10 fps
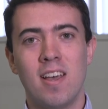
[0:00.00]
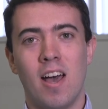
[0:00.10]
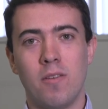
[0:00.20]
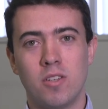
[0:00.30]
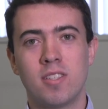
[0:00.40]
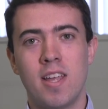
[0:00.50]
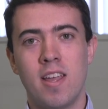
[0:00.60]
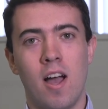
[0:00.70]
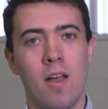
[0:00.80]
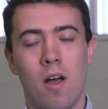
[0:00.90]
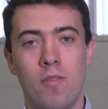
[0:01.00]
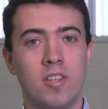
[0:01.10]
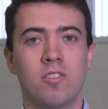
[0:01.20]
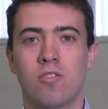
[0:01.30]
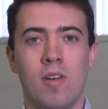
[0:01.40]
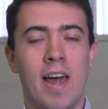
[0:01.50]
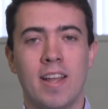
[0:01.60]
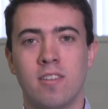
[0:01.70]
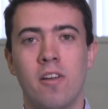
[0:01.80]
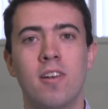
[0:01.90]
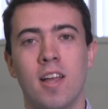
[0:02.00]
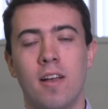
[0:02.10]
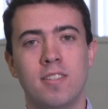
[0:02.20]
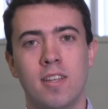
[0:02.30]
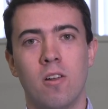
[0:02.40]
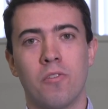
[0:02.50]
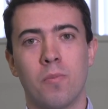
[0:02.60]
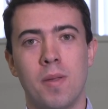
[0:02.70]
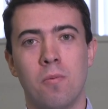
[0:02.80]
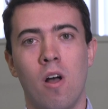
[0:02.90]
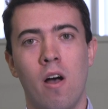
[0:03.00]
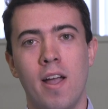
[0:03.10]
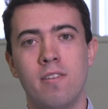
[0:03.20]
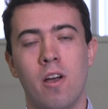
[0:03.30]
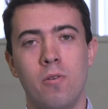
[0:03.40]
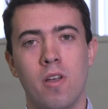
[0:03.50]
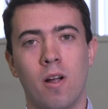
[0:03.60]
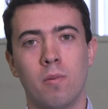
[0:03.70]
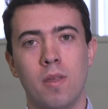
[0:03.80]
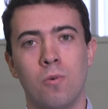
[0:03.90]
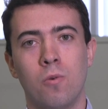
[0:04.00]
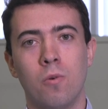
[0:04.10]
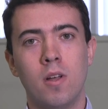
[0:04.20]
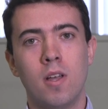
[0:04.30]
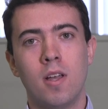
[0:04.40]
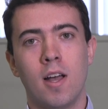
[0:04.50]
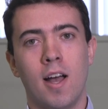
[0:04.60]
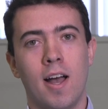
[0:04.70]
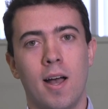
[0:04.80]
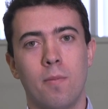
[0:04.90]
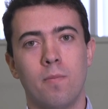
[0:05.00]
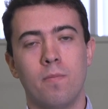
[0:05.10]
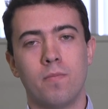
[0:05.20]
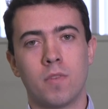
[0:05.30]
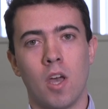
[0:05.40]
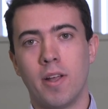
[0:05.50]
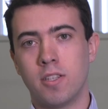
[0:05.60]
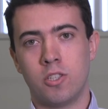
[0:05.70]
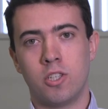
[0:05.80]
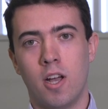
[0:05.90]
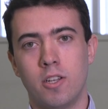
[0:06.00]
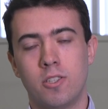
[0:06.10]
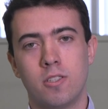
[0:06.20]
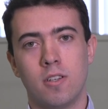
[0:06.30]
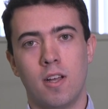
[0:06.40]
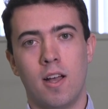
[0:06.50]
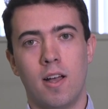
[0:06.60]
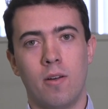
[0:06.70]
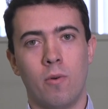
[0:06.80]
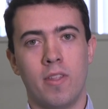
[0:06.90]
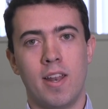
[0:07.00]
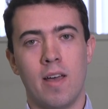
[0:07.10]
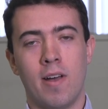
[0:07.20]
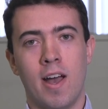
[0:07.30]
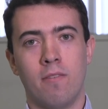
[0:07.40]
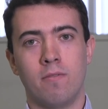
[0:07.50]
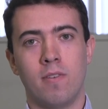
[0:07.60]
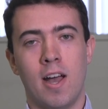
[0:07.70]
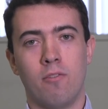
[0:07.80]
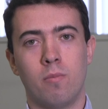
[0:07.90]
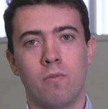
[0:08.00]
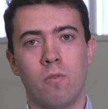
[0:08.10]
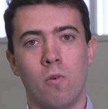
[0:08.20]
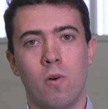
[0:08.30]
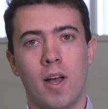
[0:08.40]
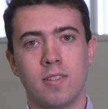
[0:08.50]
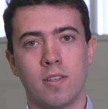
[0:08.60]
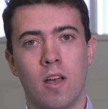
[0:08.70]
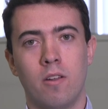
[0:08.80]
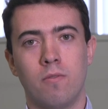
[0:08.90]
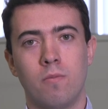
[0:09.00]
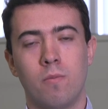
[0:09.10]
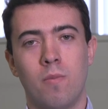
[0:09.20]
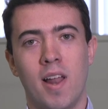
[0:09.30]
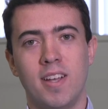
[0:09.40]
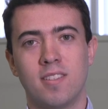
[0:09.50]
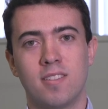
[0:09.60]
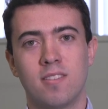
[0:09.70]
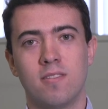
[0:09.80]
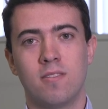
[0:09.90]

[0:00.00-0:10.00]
I just see, this is just anecdotally, I see a lot of people that I know, young people, going to church when they never have before, as a kind of place